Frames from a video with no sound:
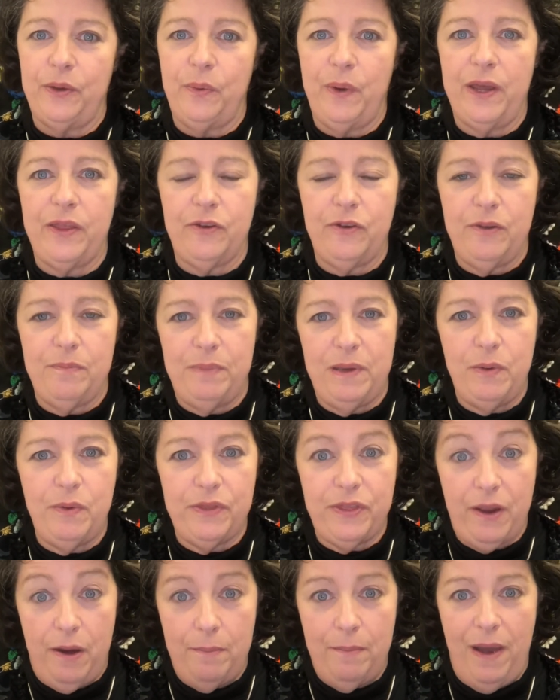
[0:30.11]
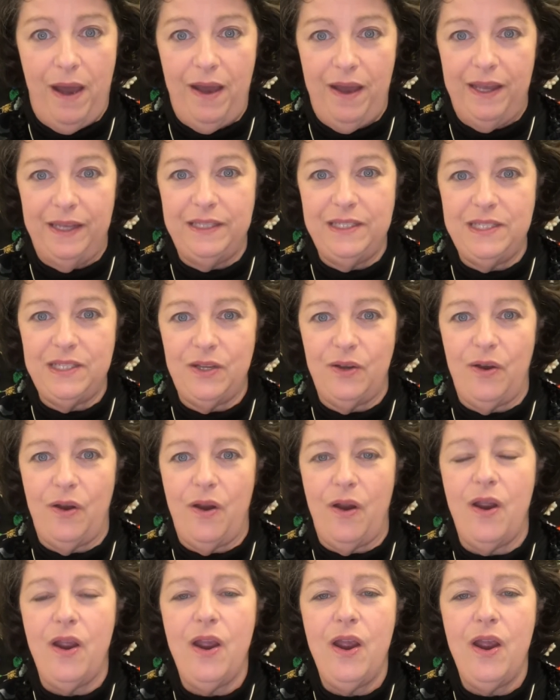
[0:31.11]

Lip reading: whether it be with our minds or